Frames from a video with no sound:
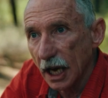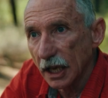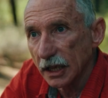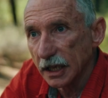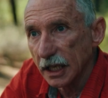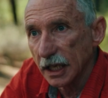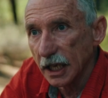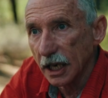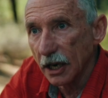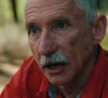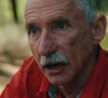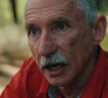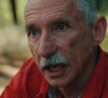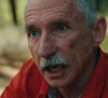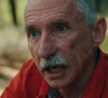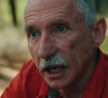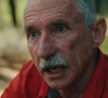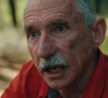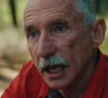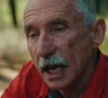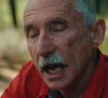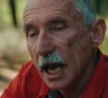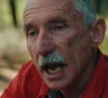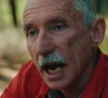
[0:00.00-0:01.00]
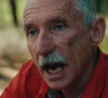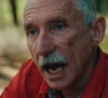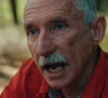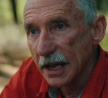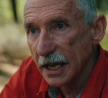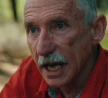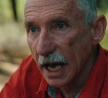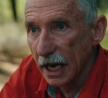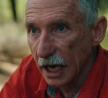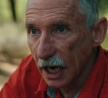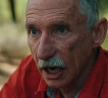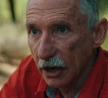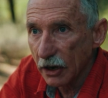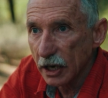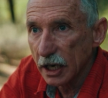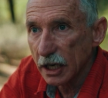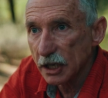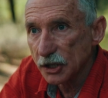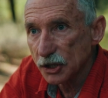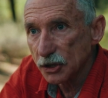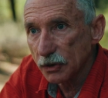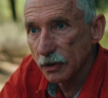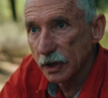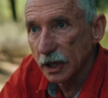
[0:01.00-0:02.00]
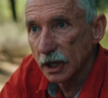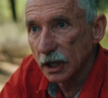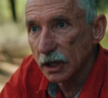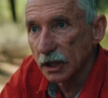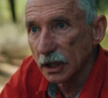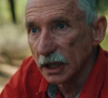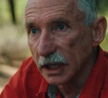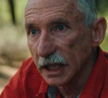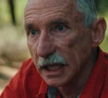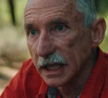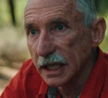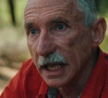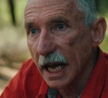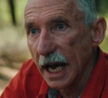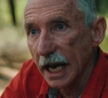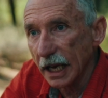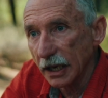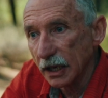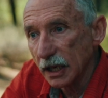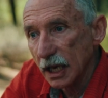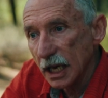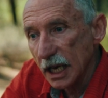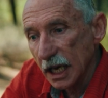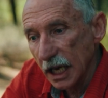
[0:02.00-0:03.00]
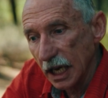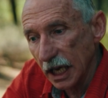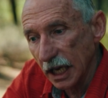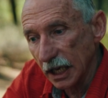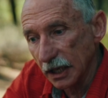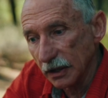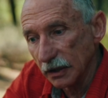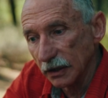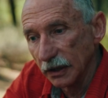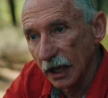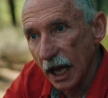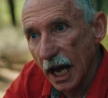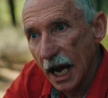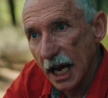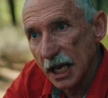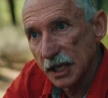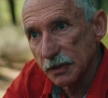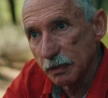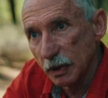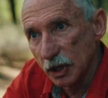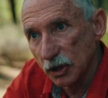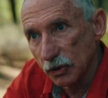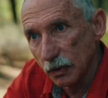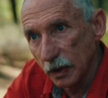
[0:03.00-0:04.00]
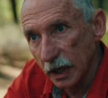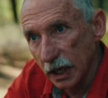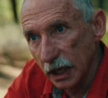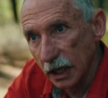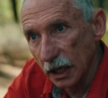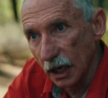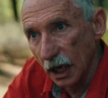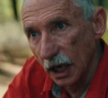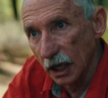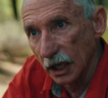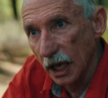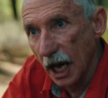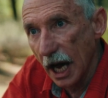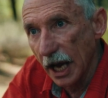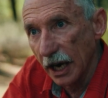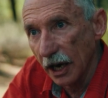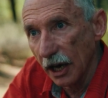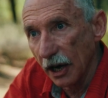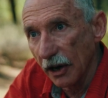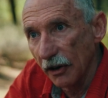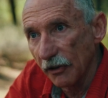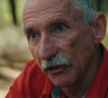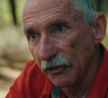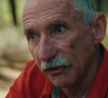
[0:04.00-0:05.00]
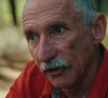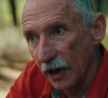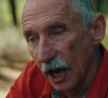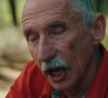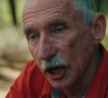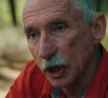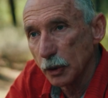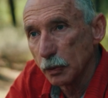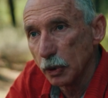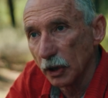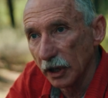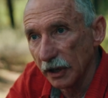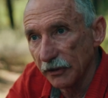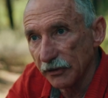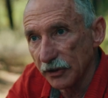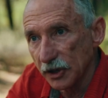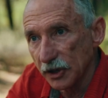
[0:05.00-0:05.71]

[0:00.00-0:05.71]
the new talent coming in and arriving. The talent arrived, and then there was about a